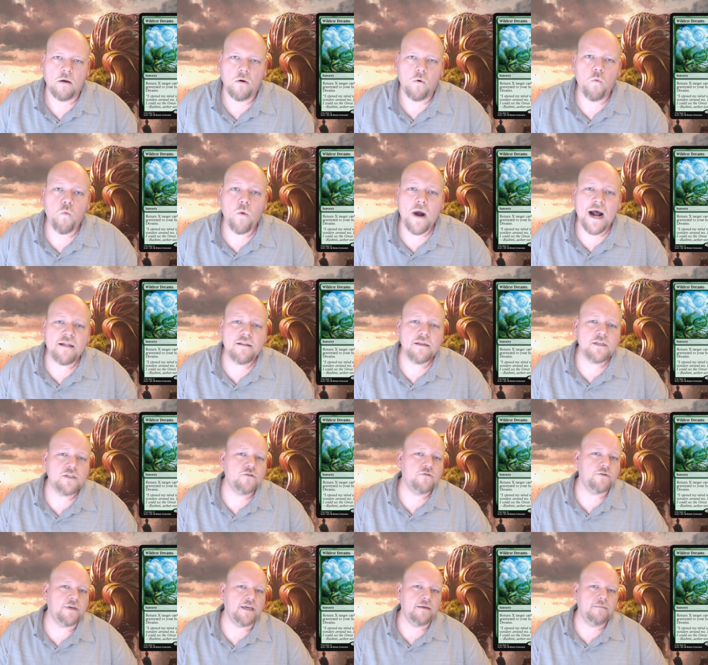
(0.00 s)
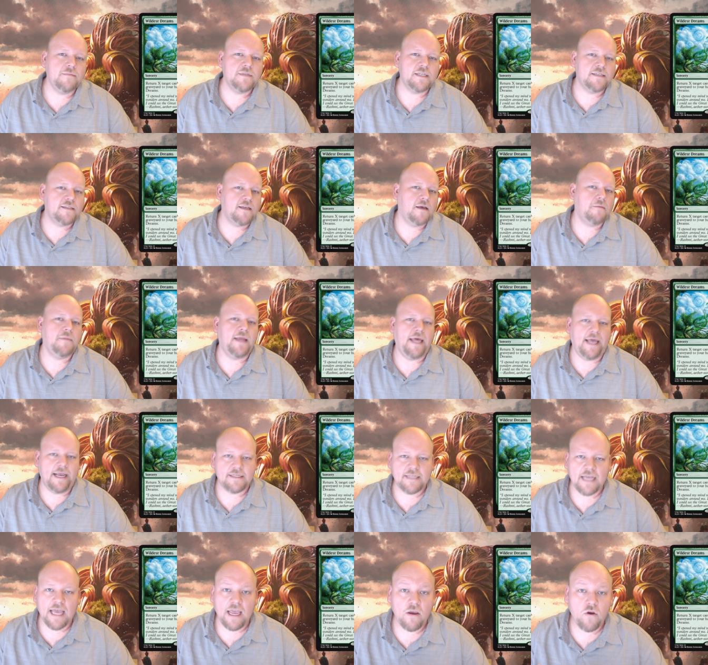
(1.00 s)
Wildest Dreams is up
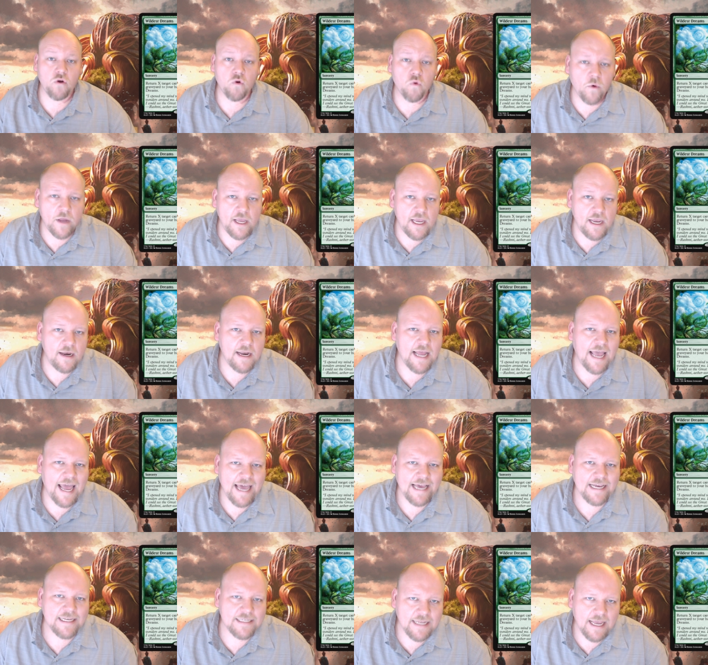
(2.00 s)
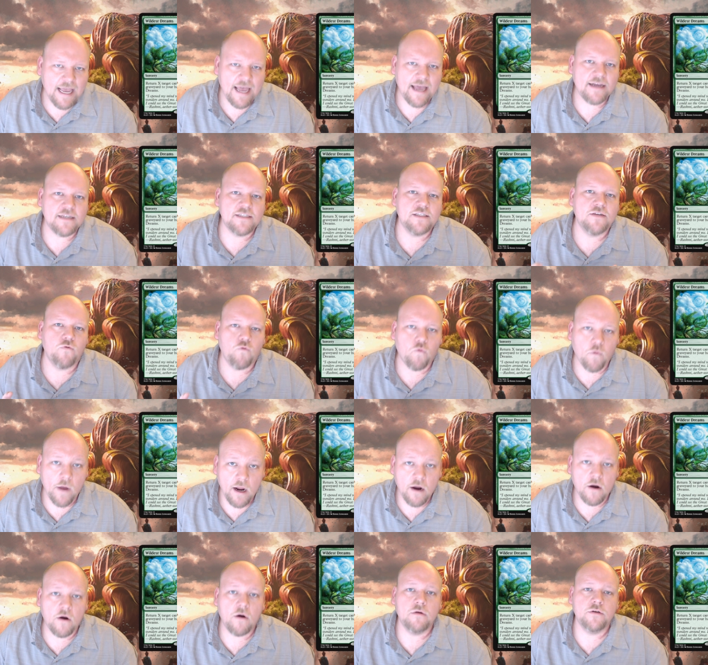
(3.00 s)
next, a green XX
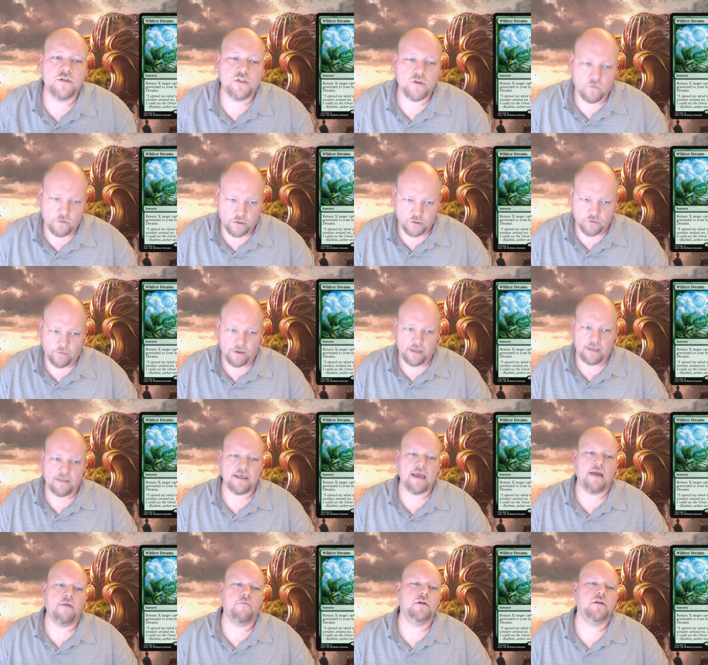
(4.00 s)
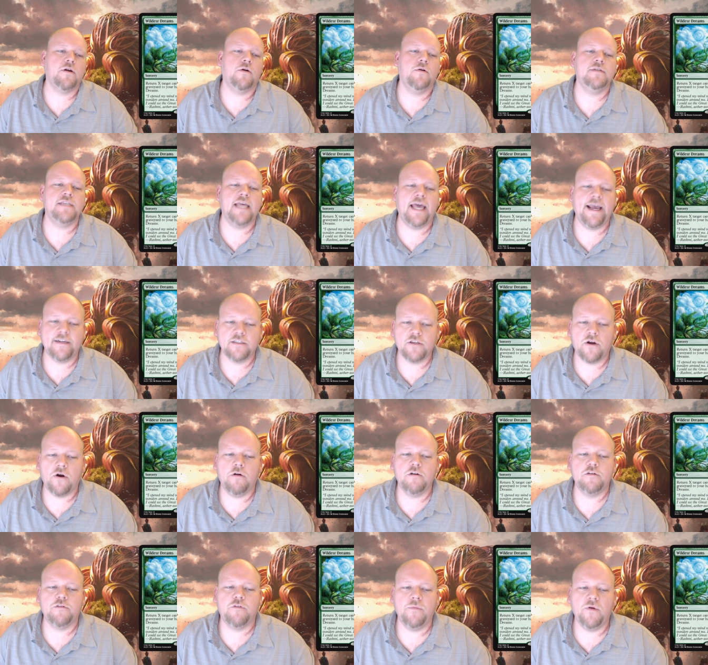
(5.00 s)
rare sorcery that returns X
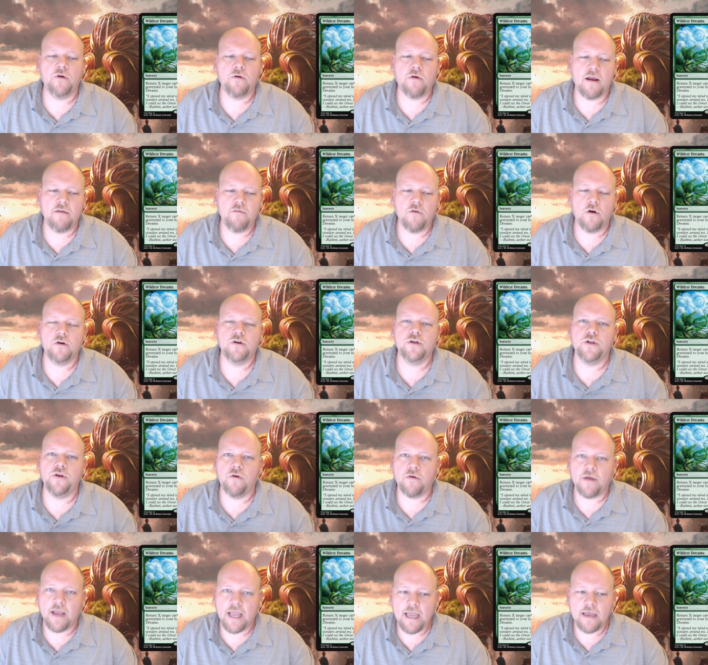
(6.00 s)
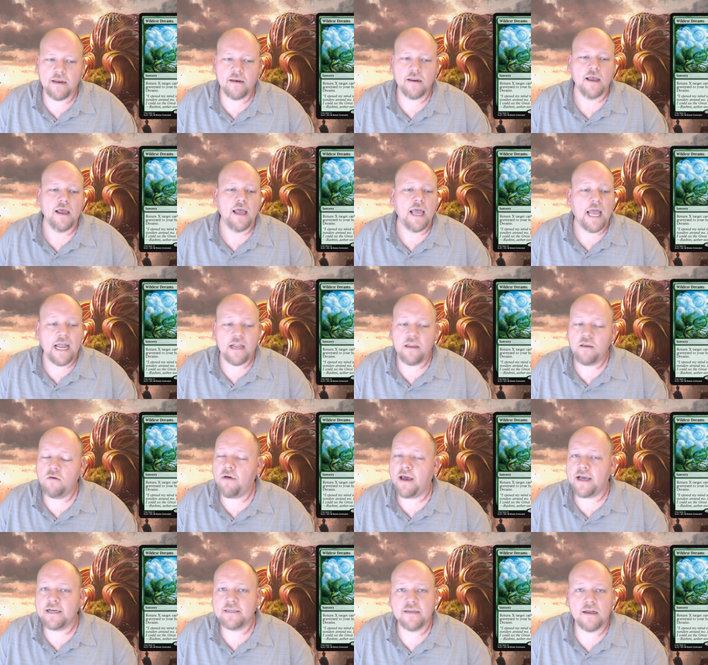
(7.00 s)
cards from your graveyard to your hand, and you
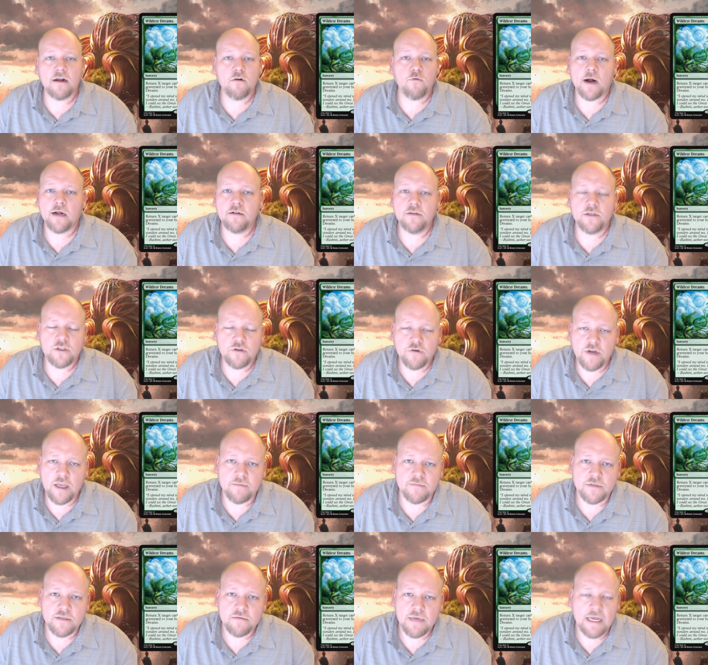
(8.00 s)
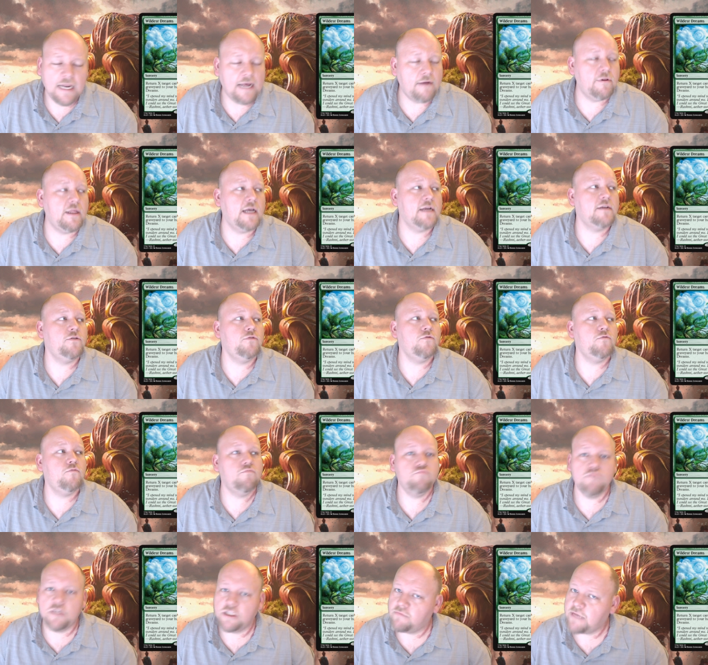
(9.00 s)
exile Wildest Dreams. And I would like to
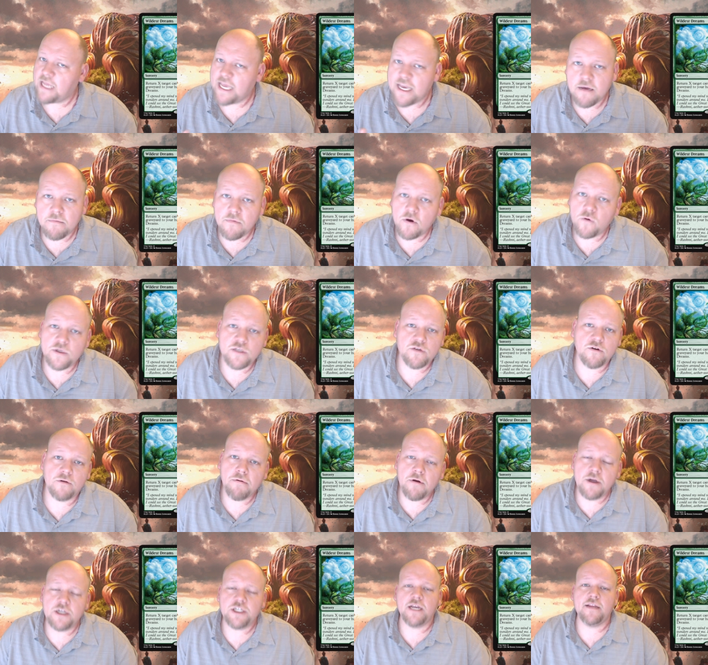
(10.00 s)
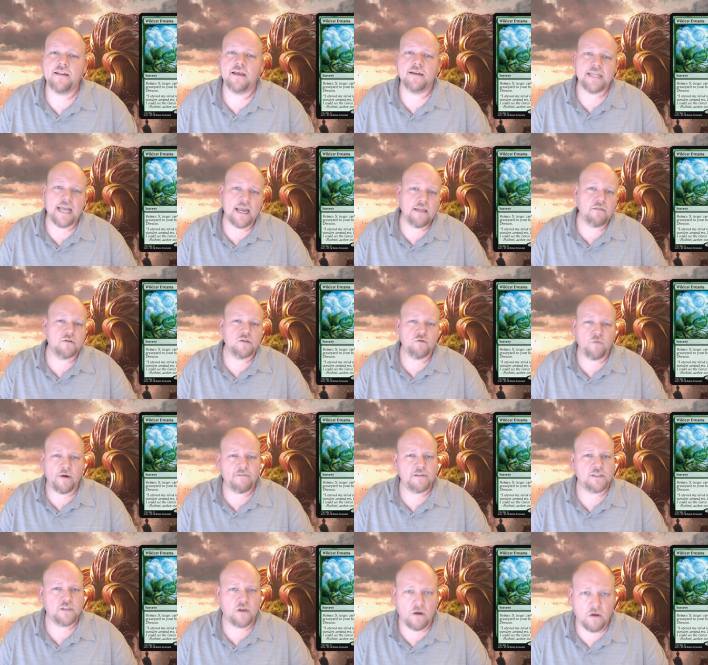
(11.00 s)
just take a moment to appreciate that Taylor
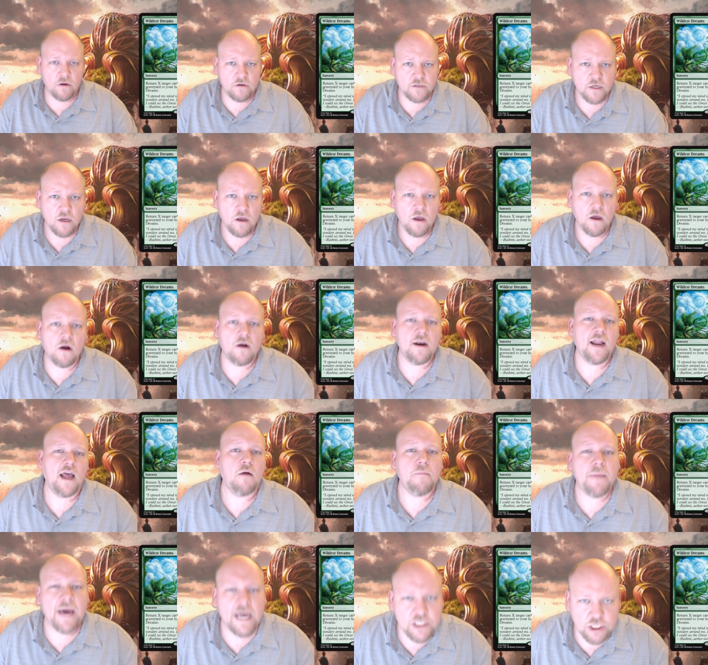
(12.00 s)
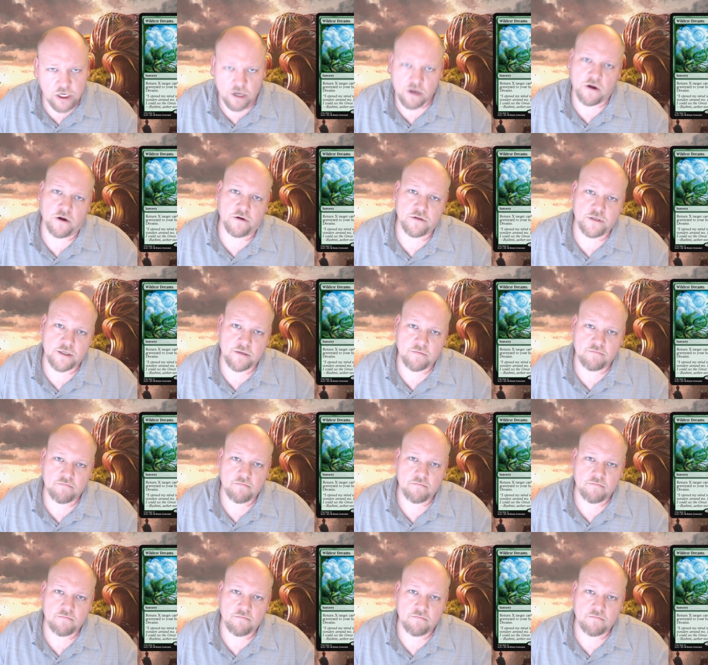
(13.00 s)
Swift songs are now magic cards.